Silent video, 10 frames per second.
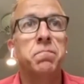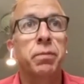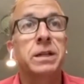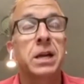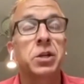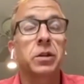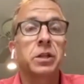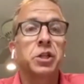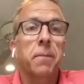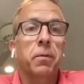potentially
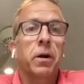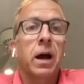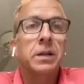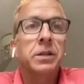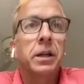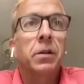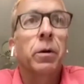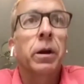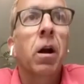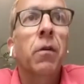jeopardizing the
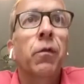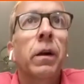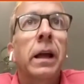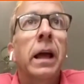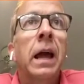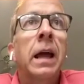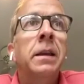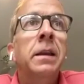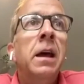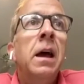recovery.
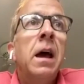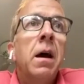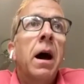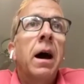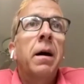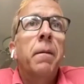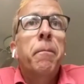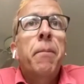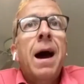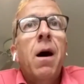And
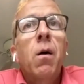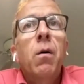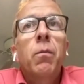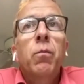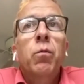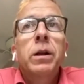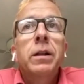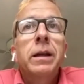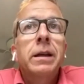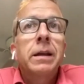Powell
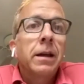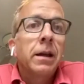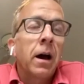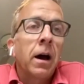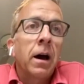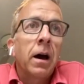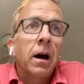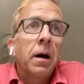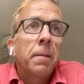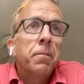really
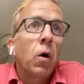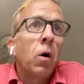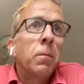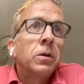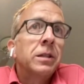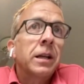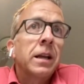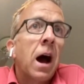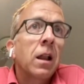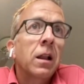almost
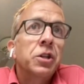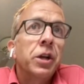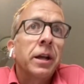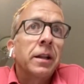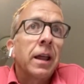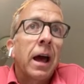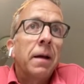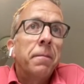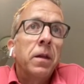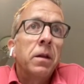acknowledging
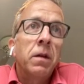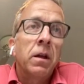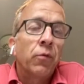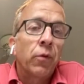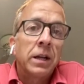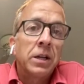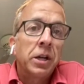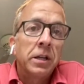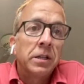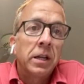that
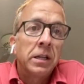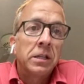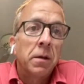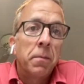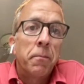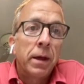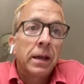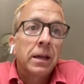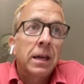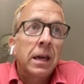inflation is the
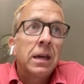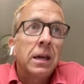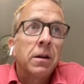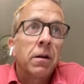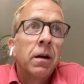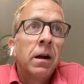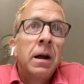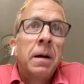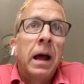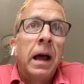big key here,
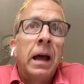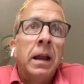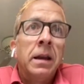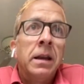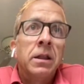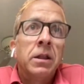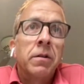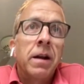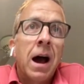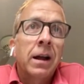and they're
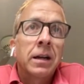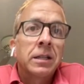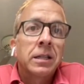not going to